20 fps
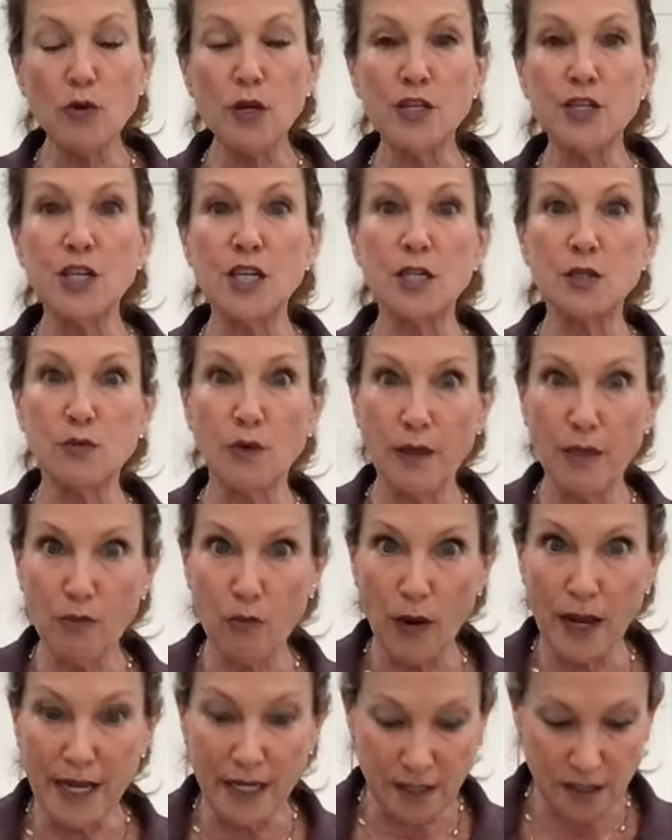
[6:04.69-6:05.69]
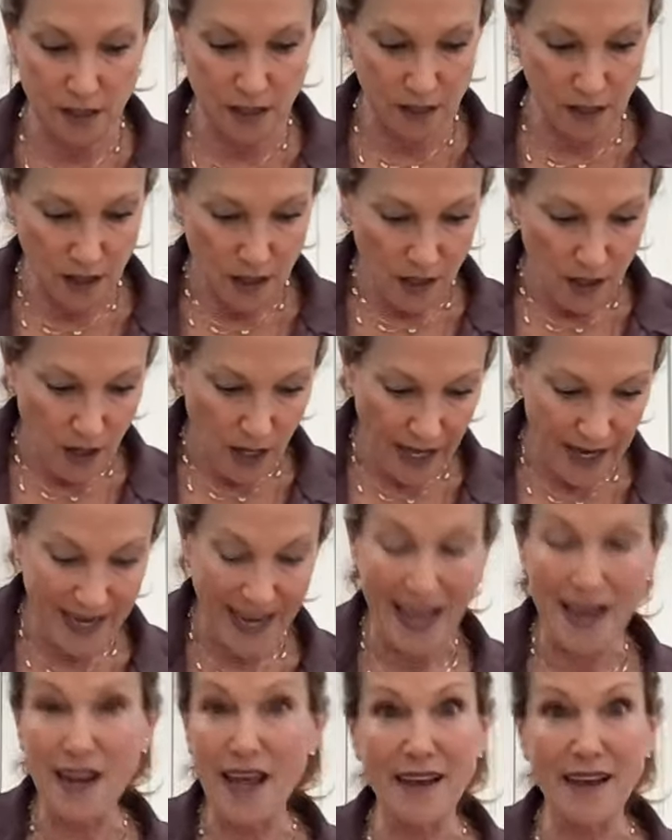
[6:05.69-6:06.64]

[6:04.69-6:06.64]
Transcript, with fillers: which is with weights and,